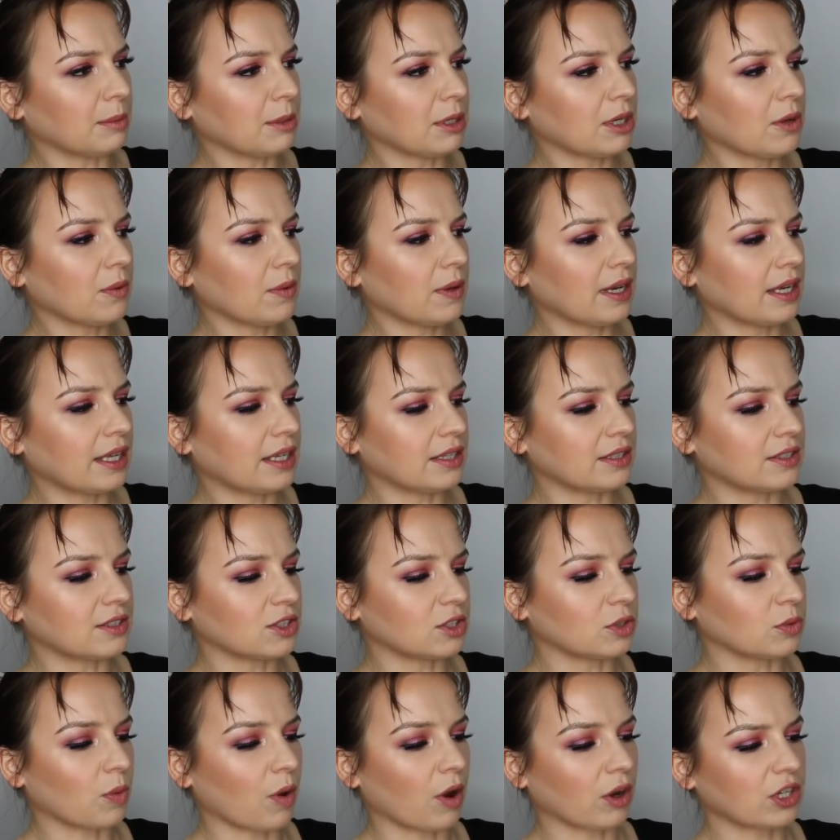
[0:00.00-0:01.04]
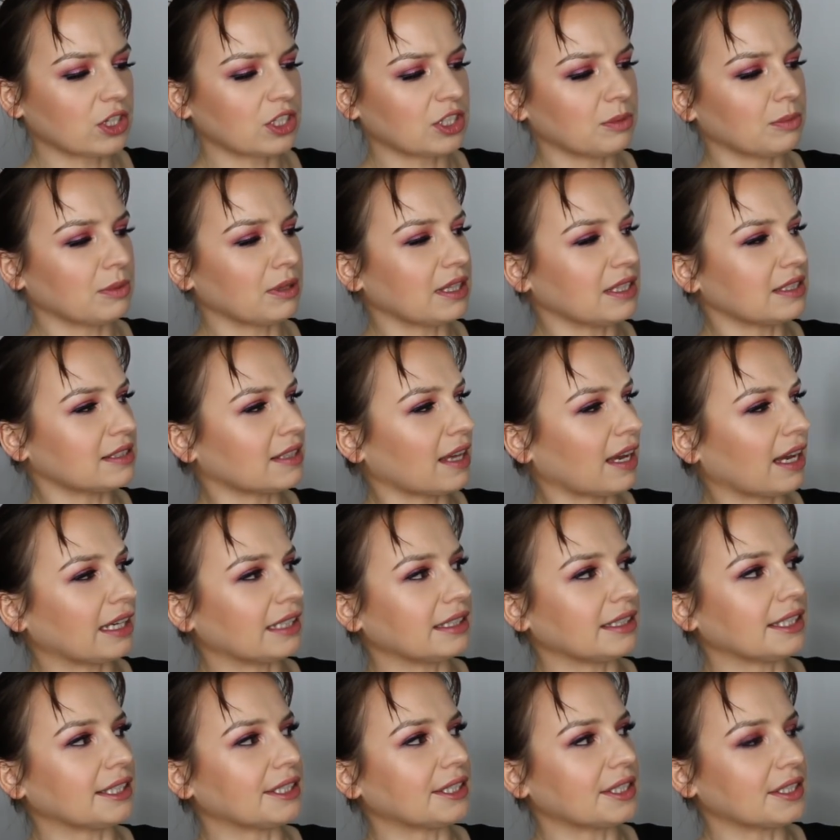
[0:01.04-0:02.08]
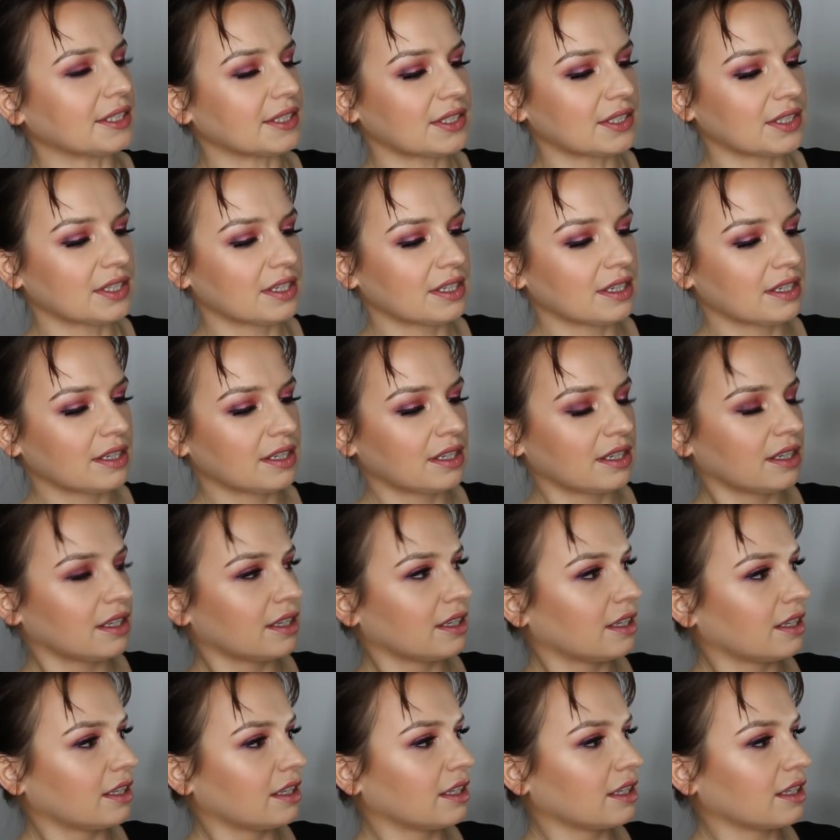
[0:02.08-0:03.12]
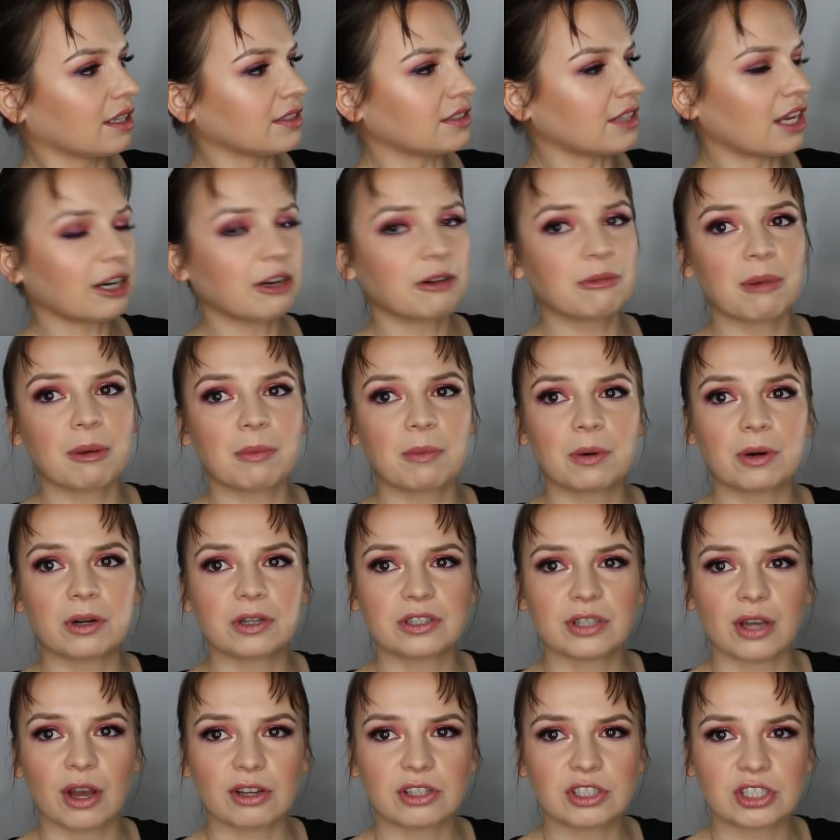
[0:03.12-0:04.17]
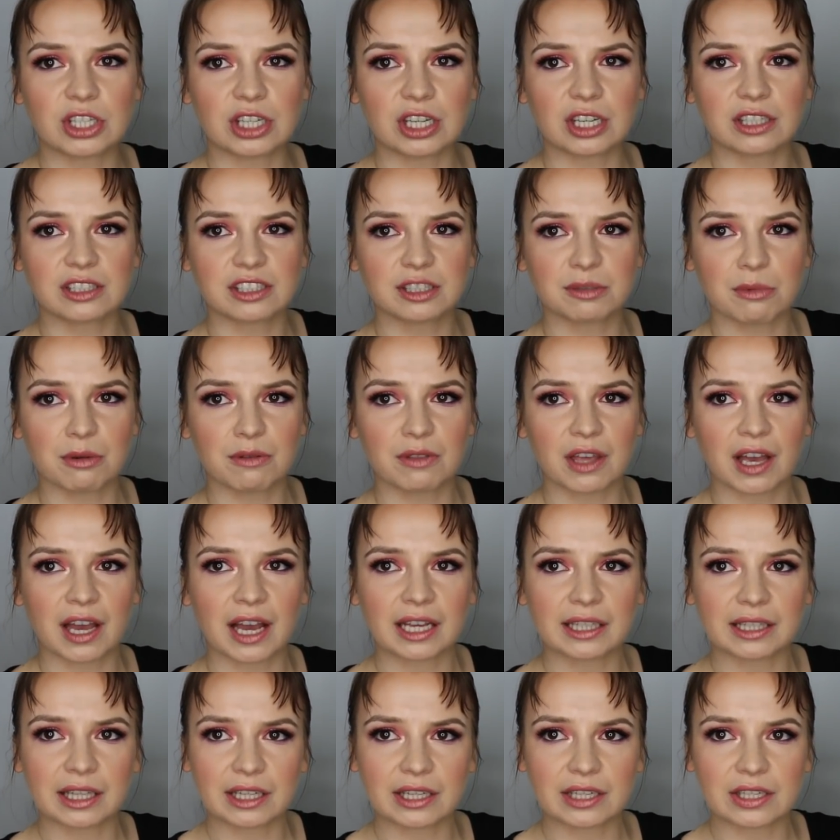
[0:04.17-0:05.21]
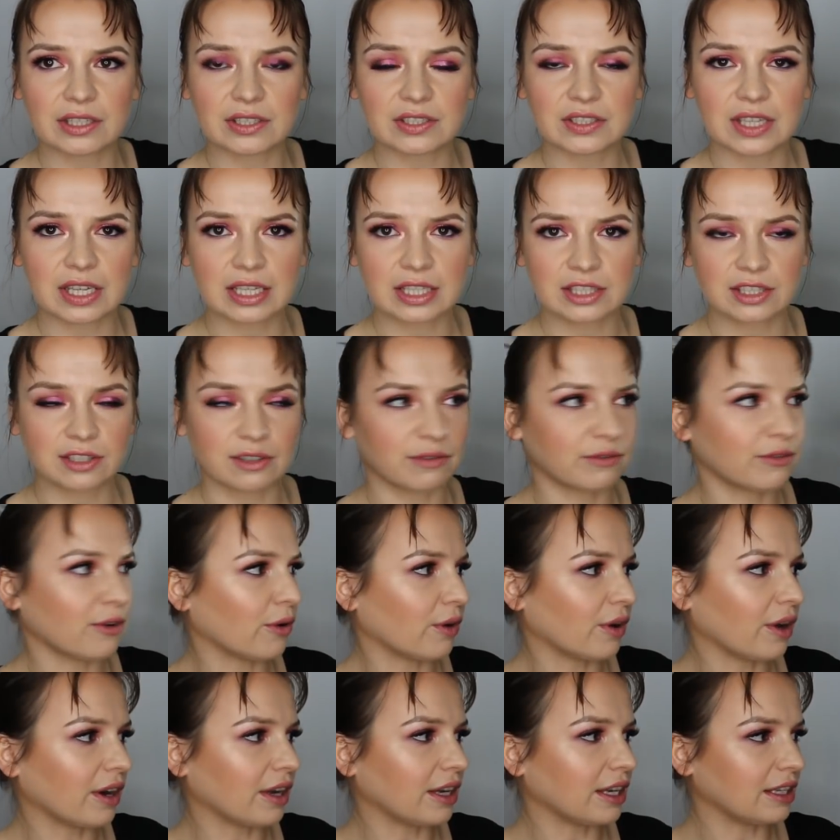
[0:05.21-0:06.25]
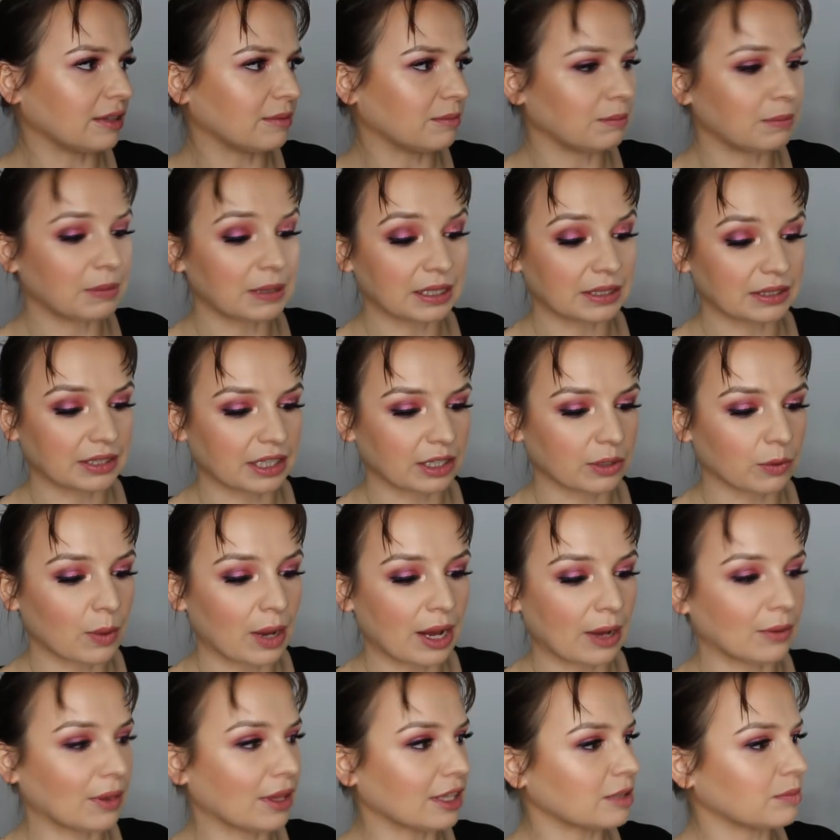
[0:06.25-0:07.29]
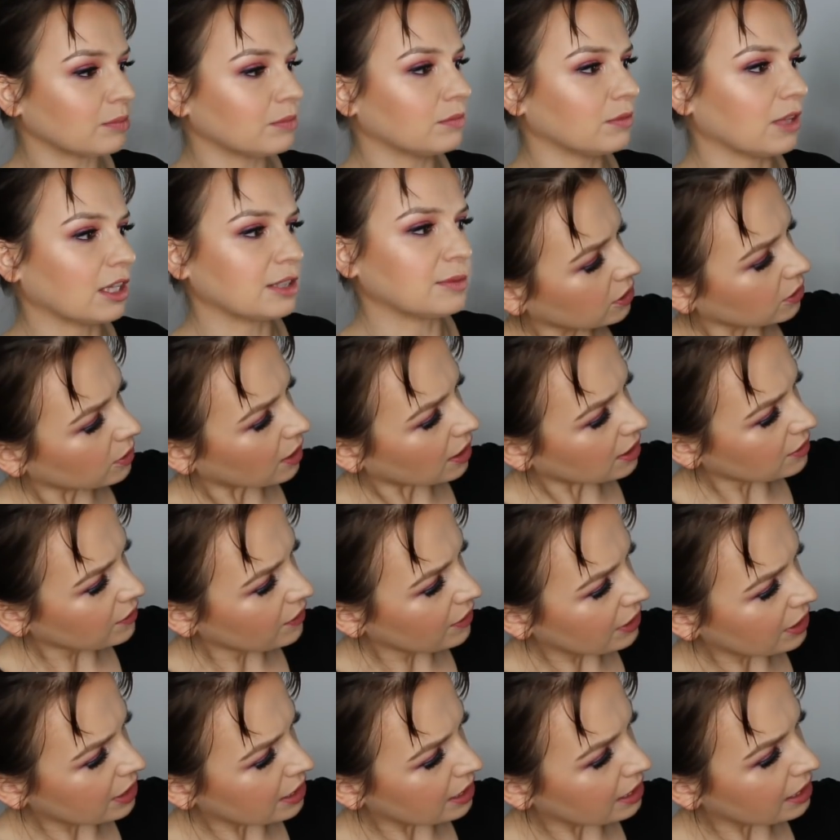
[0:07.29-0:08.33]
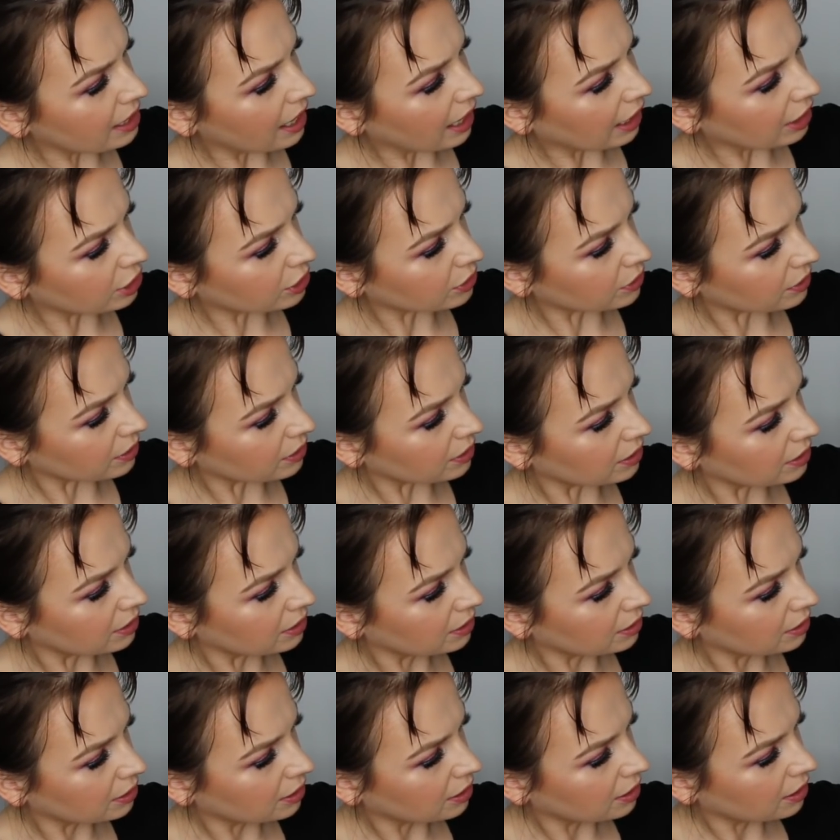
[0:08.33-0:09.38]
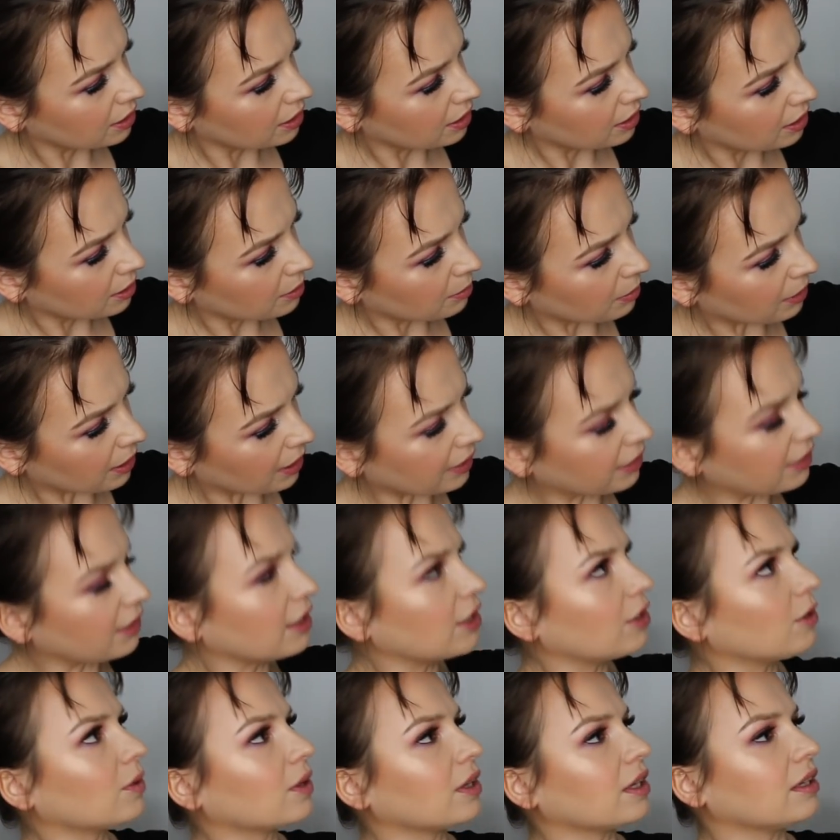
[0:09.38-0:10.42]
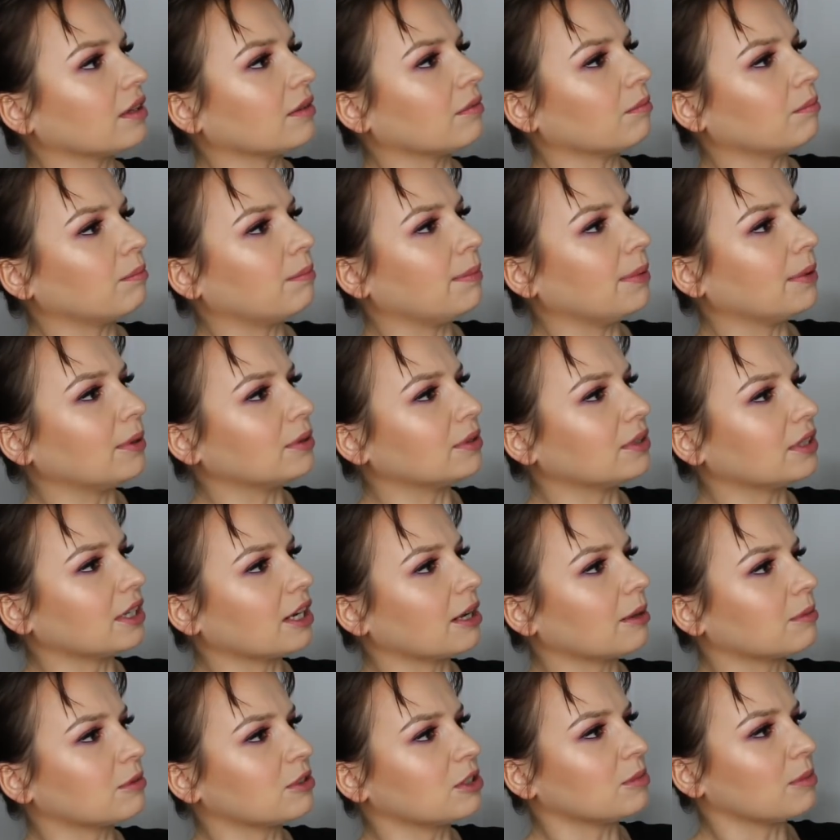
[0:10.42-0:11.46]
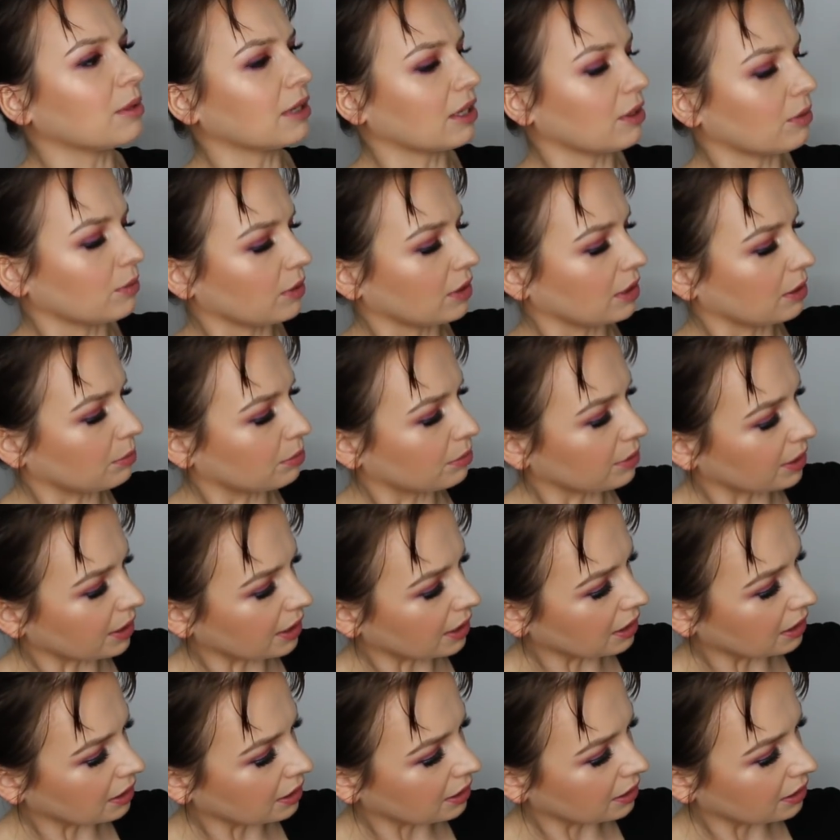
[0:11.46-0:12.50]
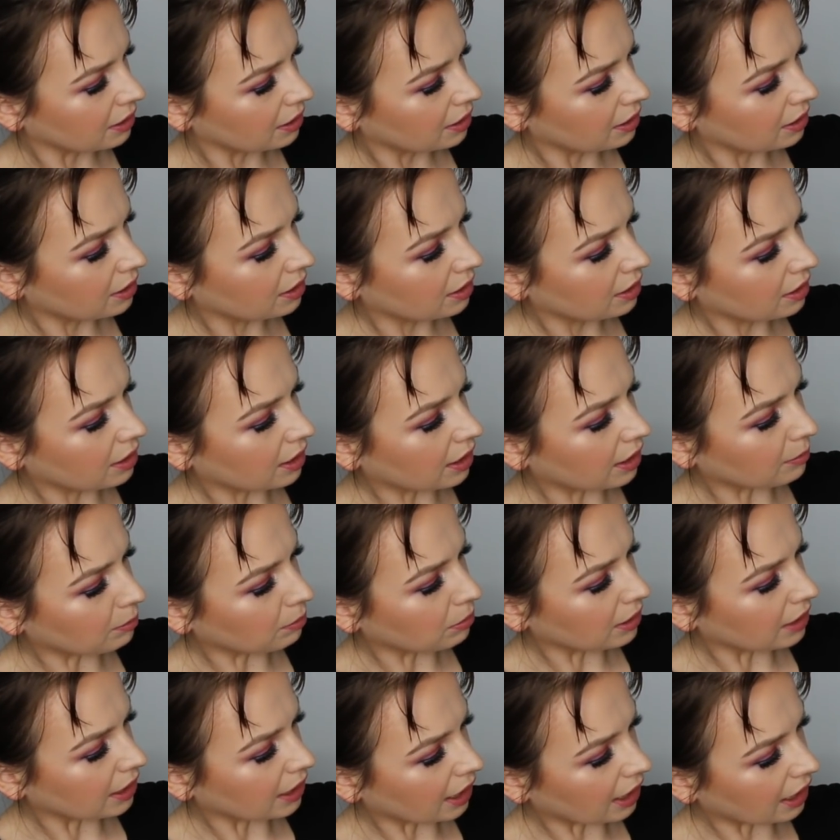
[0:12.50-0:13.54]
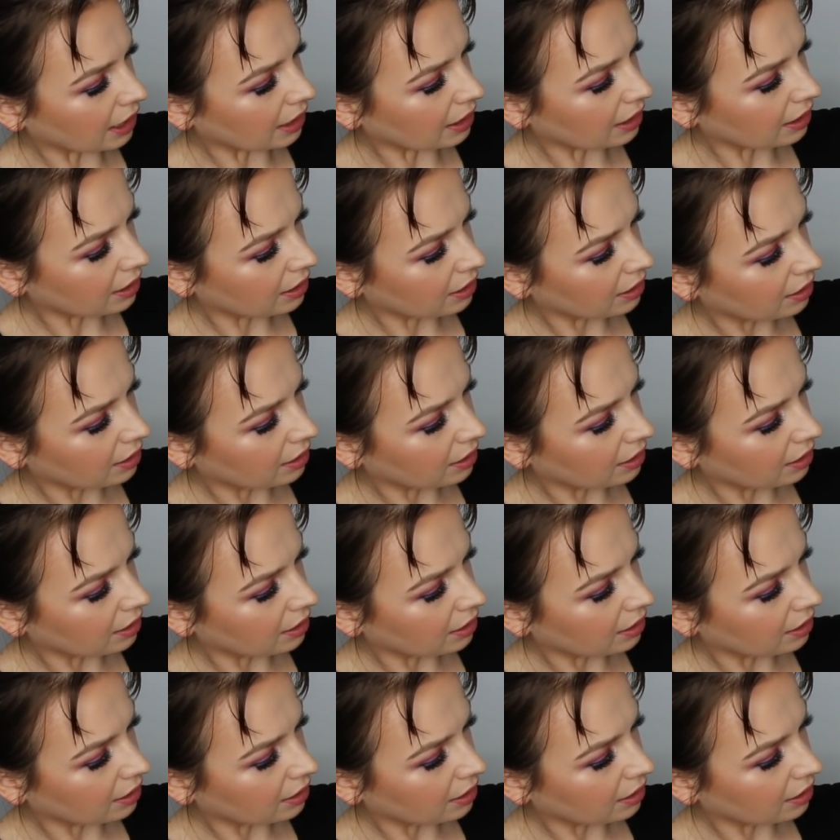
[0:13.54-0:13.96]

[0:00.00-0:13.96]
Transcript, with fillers: Let me go ahead and swatch some of these highlighters, because I remember touching some of the highlighters in Sephora and being like, wow, that's very natural. But I think you can build it up to make it really pretty and blingy.